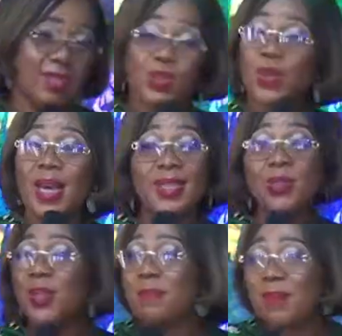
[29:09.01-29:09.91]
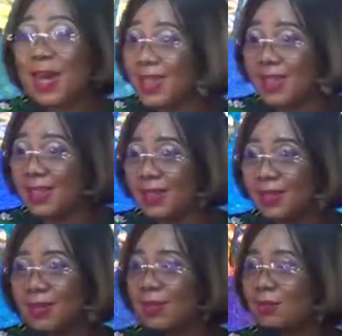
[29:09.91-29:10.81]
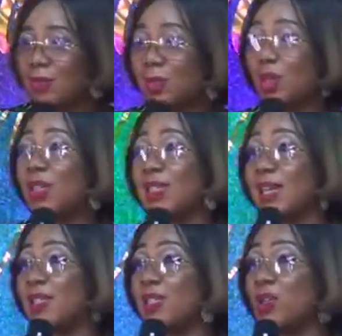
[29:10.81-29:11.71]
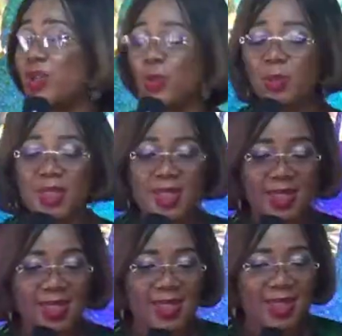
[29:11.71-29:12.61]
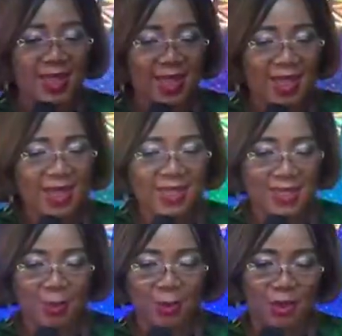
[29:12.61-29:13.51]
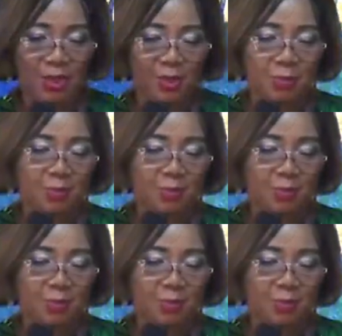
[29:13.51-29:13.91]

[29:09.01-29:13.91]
You ain't doing badly, but God is asking you to be exceptional.